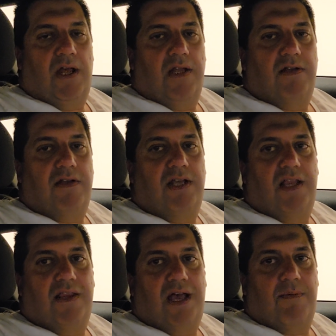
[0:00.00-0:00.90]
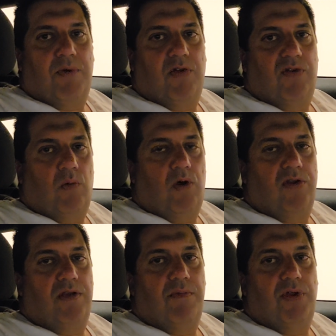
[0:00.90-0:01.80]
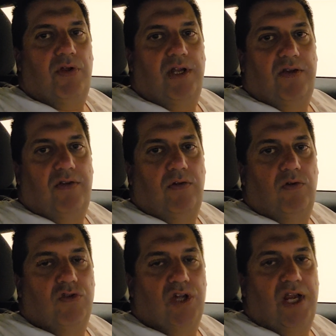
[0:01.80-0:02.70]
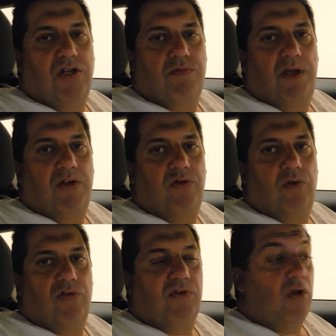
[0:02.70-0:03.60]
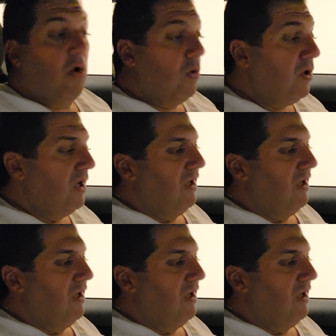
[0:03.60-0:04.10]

I did get that because I wanted the ability to change my exhaust note.